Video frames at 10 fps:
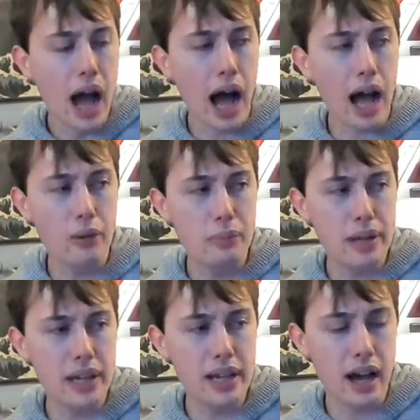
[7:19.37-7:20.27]
I would
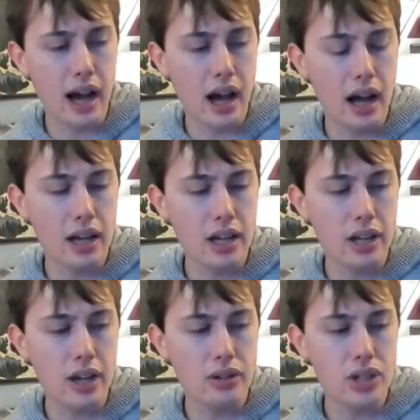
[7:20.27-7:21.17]
be, uh, you
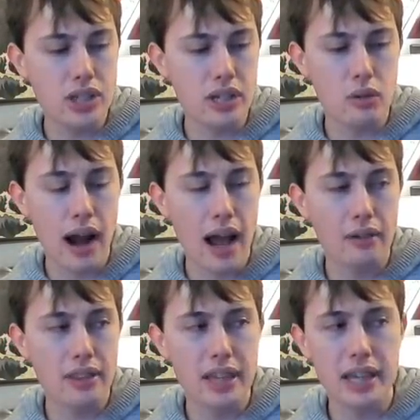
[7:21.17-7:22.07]
know, just sitting around
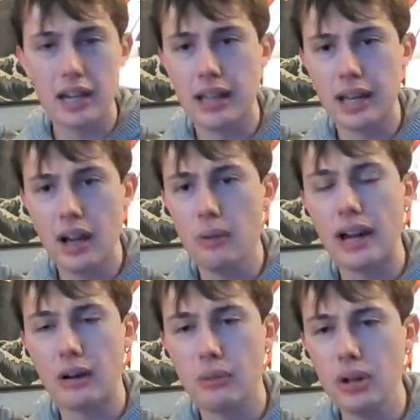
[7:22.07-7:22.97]
and thinking like, oh
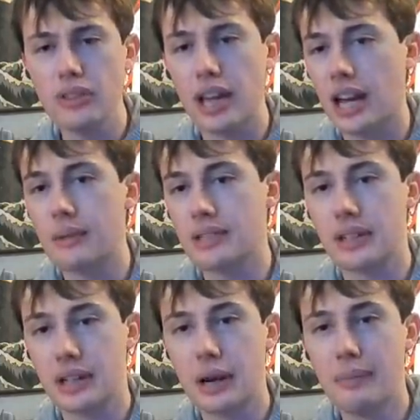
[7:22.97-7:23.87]
man, I wonder if the anime is
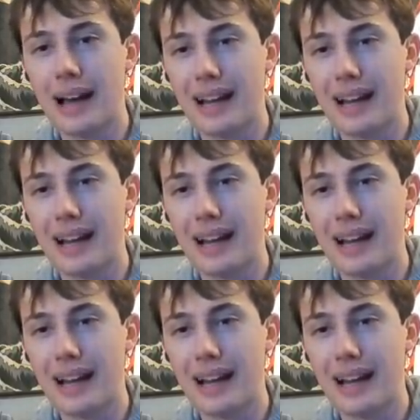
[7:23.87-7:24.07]
going to come back